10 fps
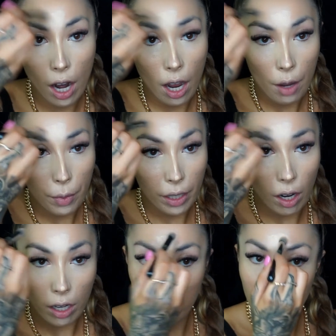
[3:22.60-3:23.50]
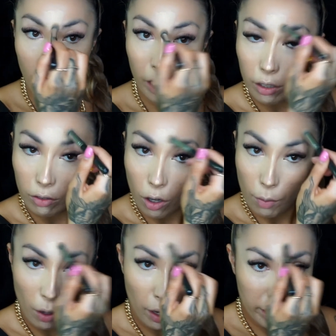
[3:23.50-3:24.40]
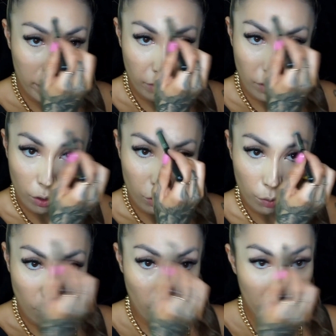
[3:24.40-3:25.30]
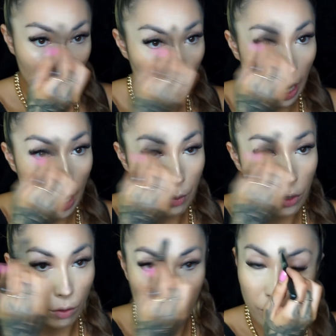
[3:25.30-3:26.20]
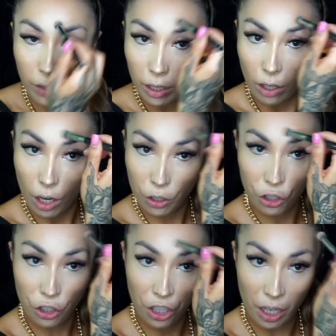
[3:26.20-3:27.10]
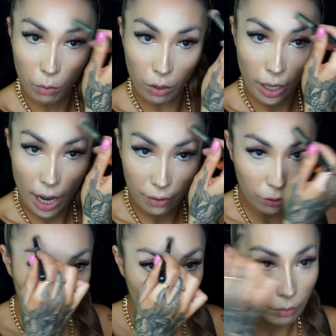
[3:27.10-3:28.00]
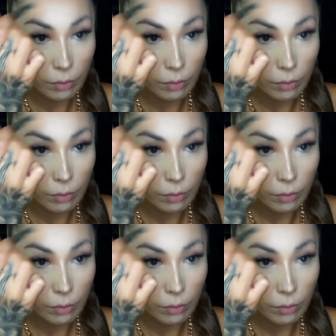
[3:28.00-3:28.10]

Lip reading: because I don't know about any of you, but I do absolutely feel shit when I have them.